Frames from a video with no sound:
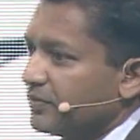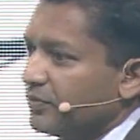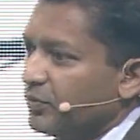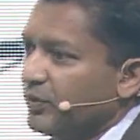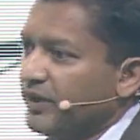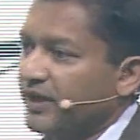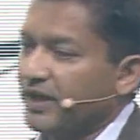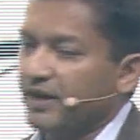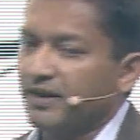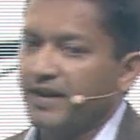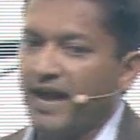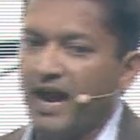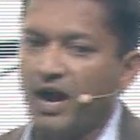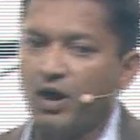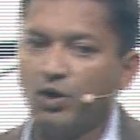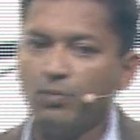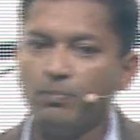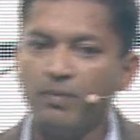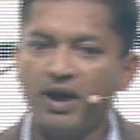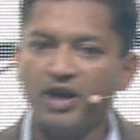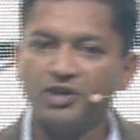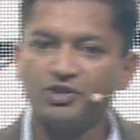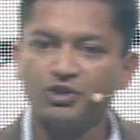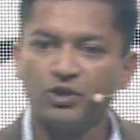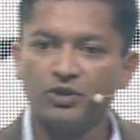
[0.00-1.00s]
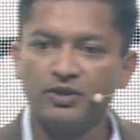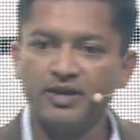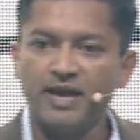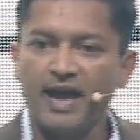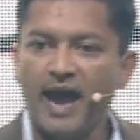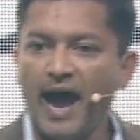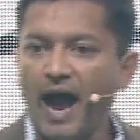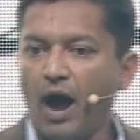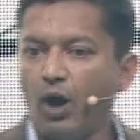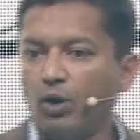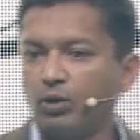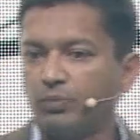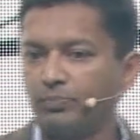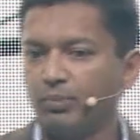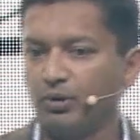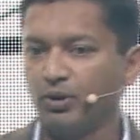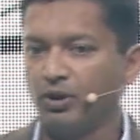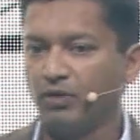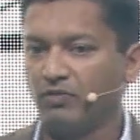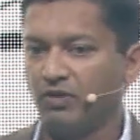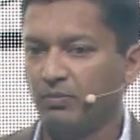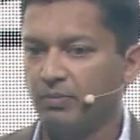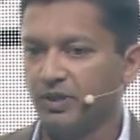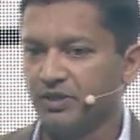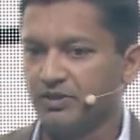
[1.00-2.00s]
we can now measure the output
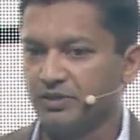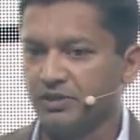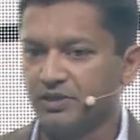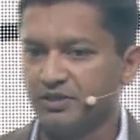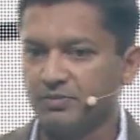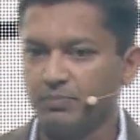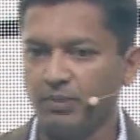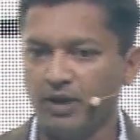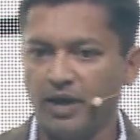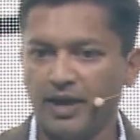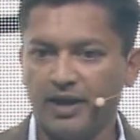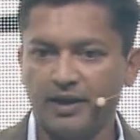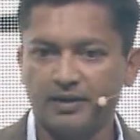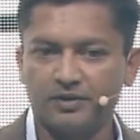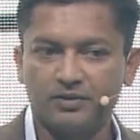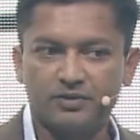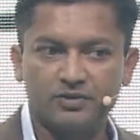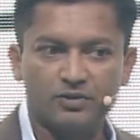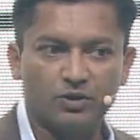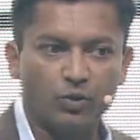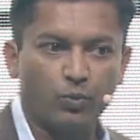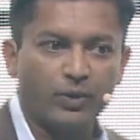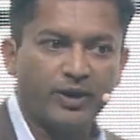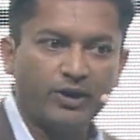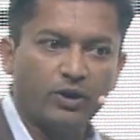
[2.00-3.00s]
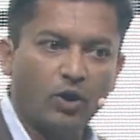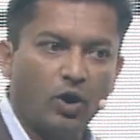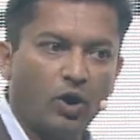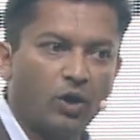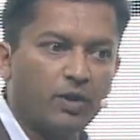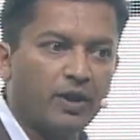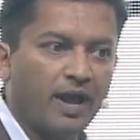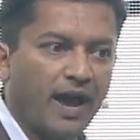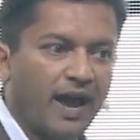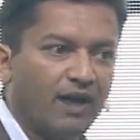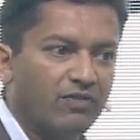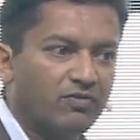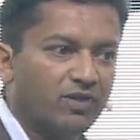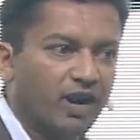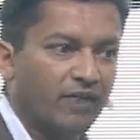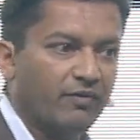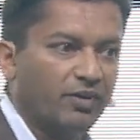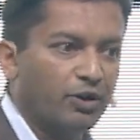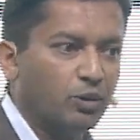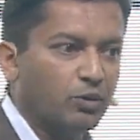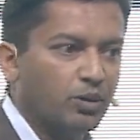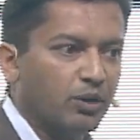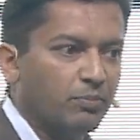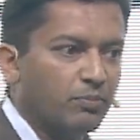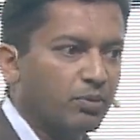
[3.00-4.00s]
of a business plan. So we don't have
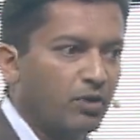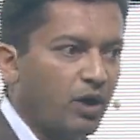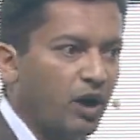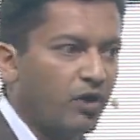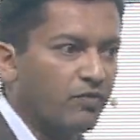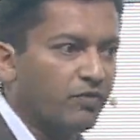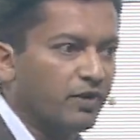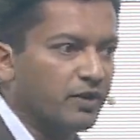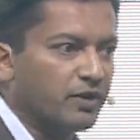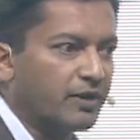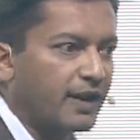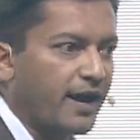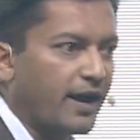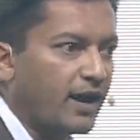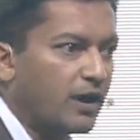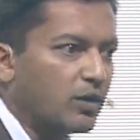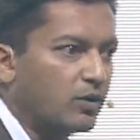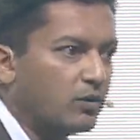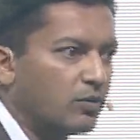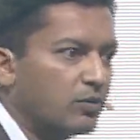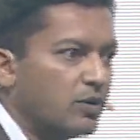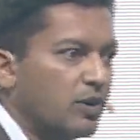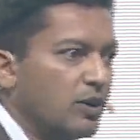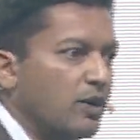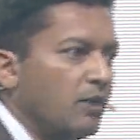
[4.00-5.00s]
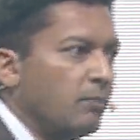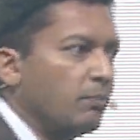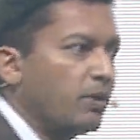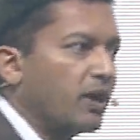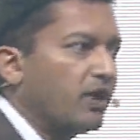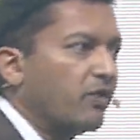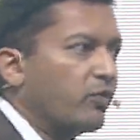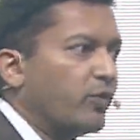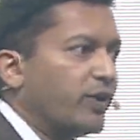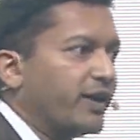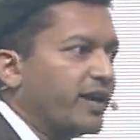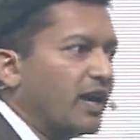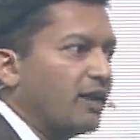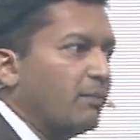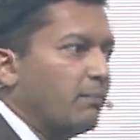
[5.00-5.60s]
revenue and profit now, but if we can